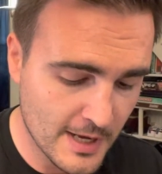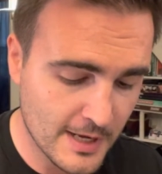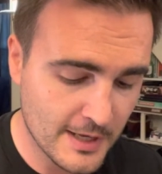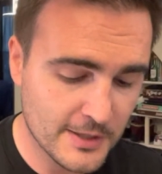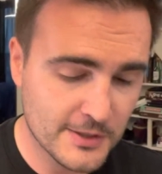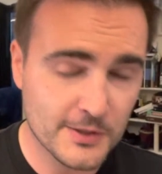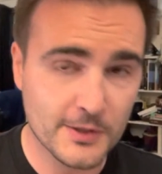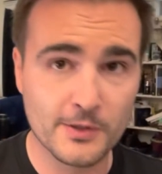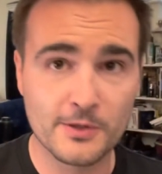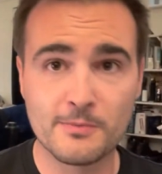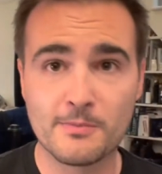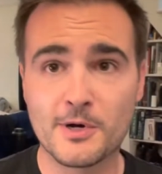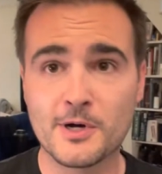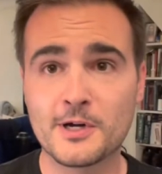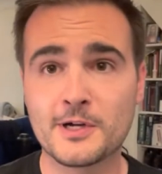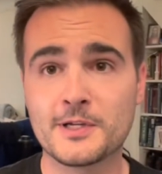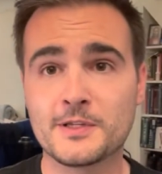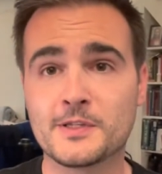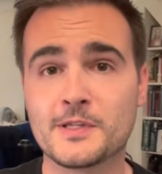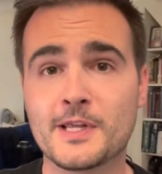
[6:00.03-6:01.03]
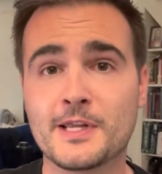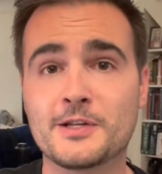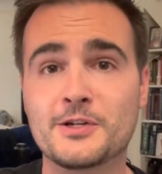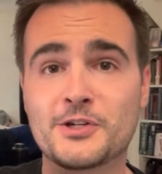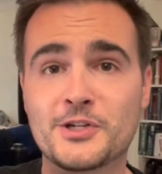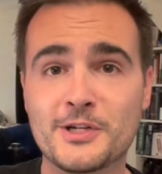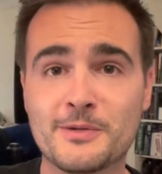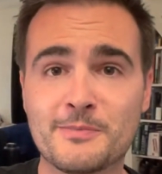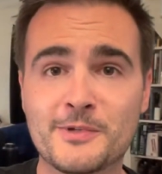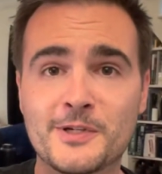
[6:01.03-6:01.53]
So the bark is then
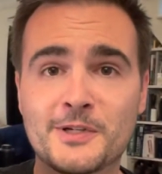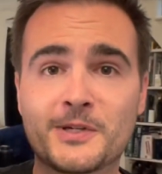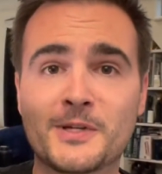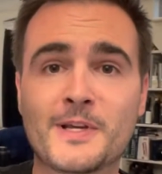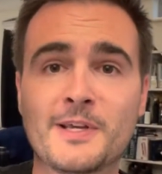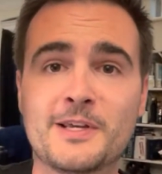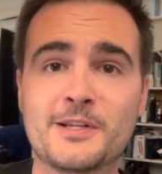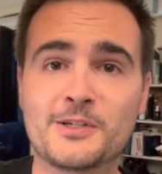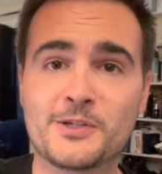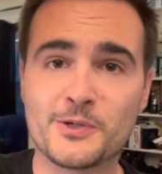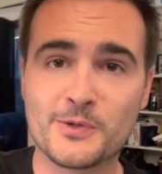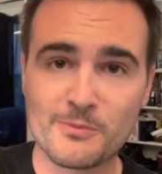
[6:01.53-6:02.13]
shipped to a